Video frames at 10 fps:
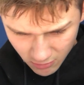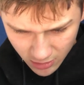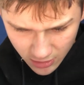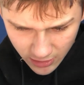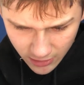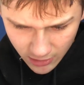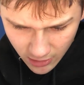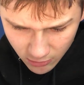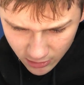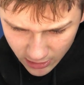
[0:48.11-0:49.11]
Really,
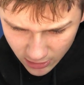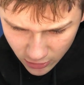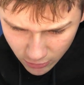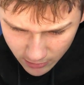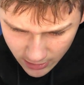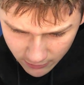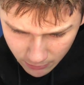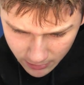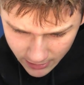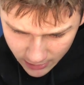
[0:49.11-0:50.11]
I don't want to get too big of
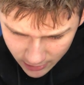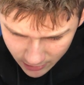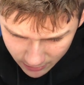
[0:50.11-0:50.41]
a pinch